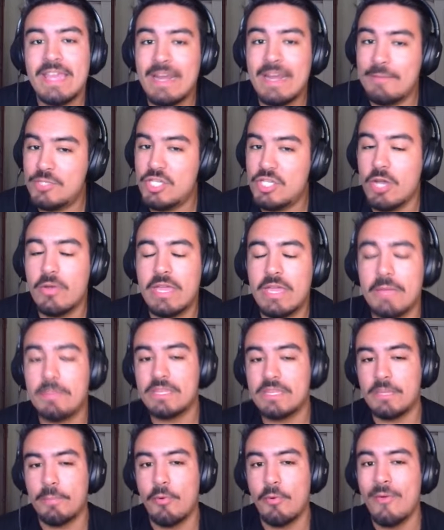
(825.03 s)
and I'm joking.
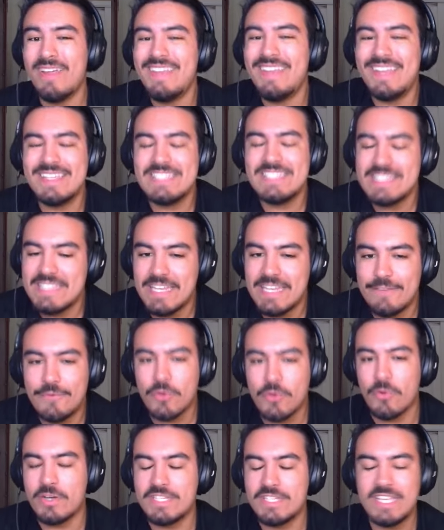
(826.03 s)
But the point is that, of
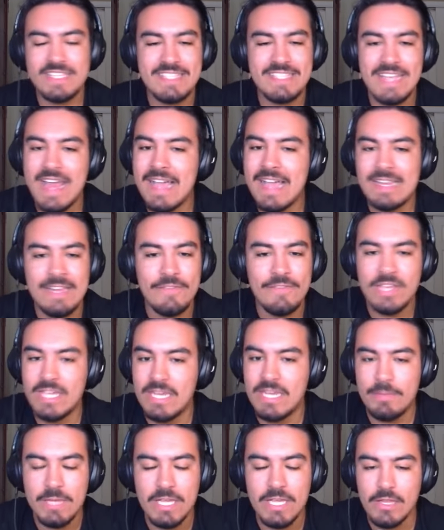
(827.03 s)
course, it's not even
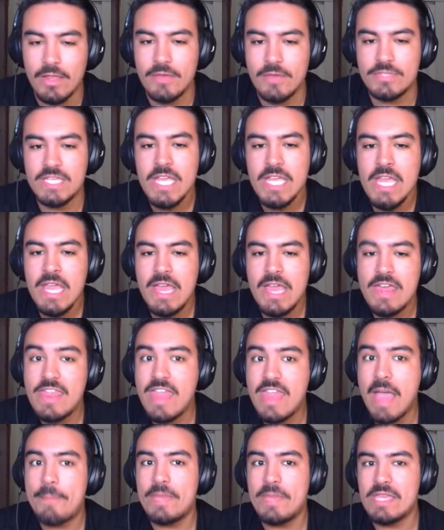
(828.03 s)
going to be close.
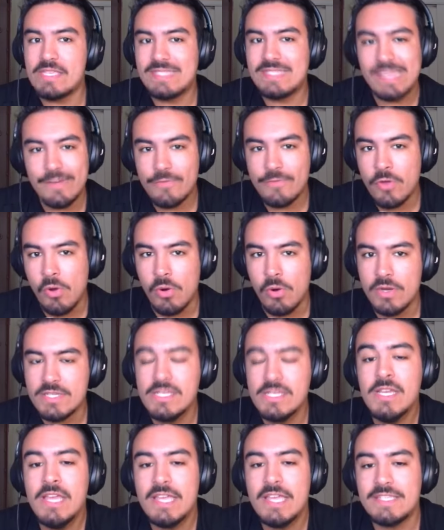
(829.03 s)
That being said, of
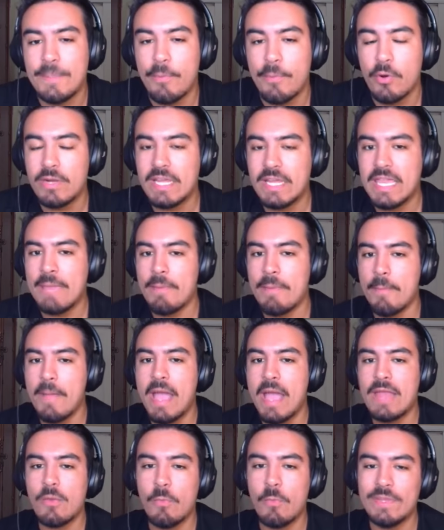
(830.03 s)
course, it's important to keep in
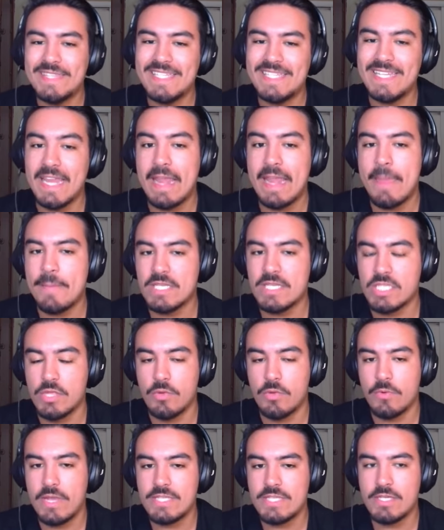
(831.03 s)
mind what the dynamics of
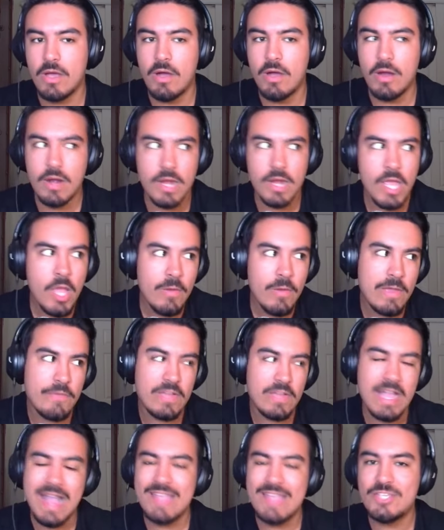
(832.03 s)
the race are. We have a
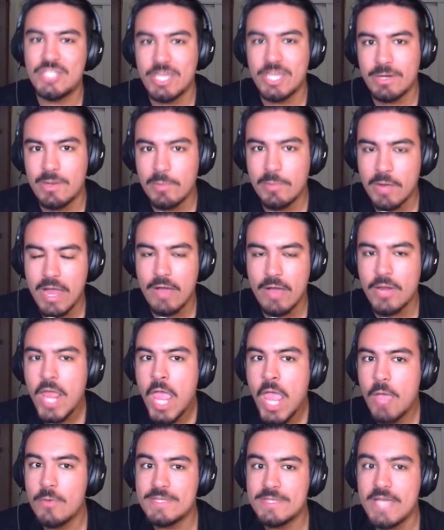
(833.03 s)
guy in Sherrod Brown
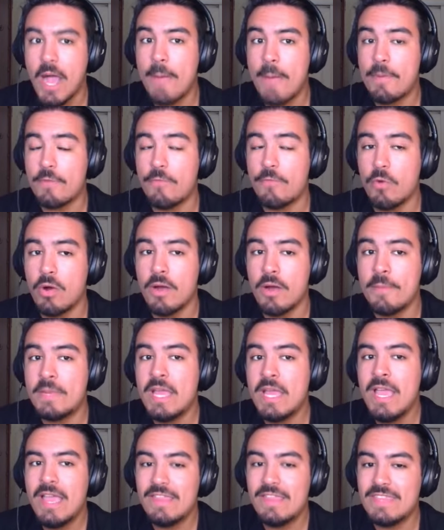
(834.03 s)
who has outperformed
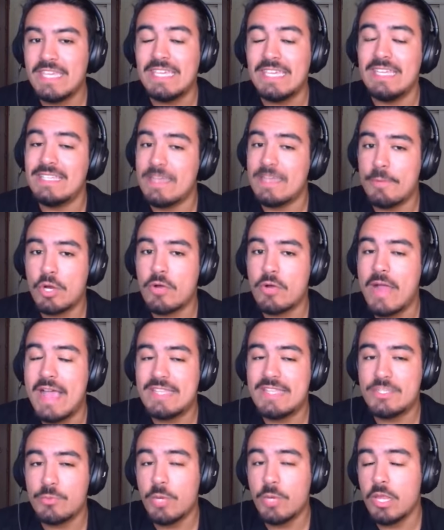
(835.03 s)
the
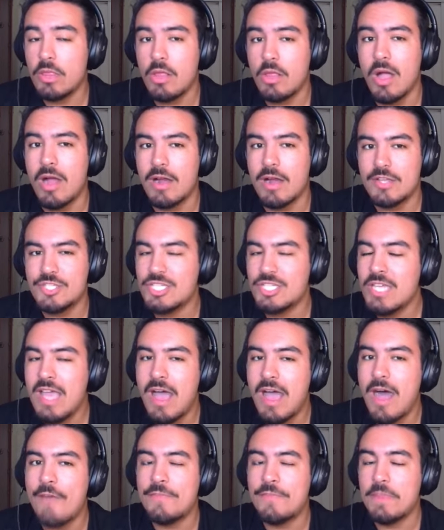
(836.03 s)
Democrats writ large
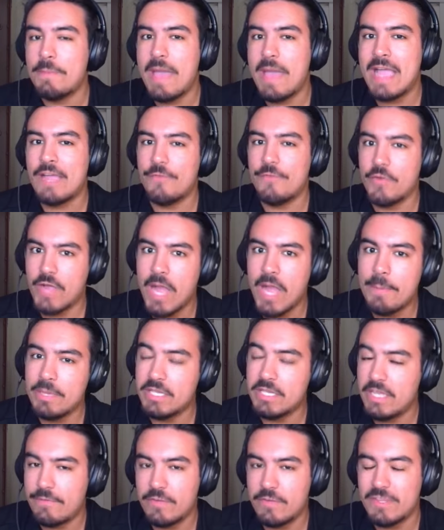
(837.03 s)
off the back of a couple
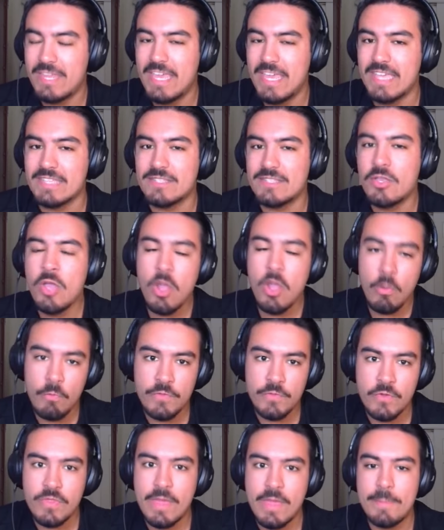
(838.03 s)
of different things,
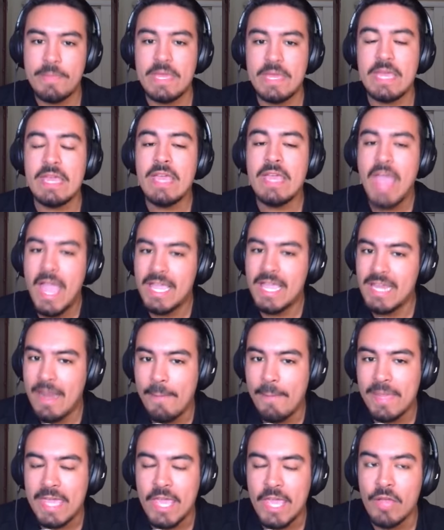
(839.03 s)
whether that be
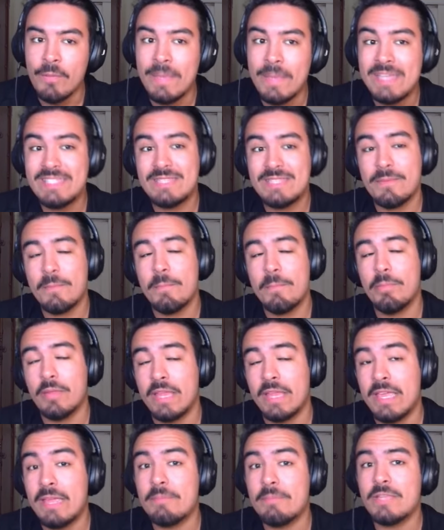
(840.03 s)
economic ailments
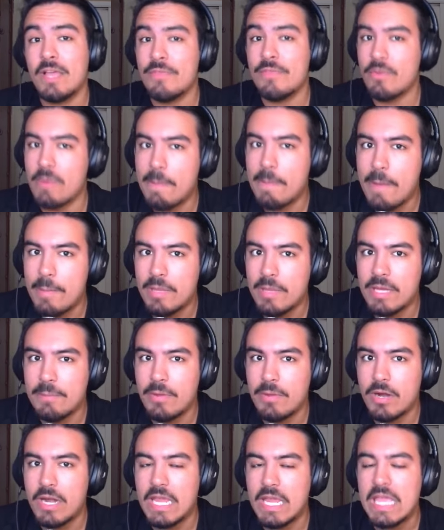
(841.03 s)
blamed on the Republican
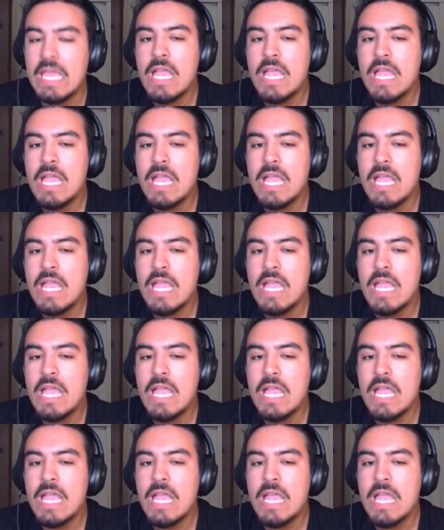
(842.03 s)
Party,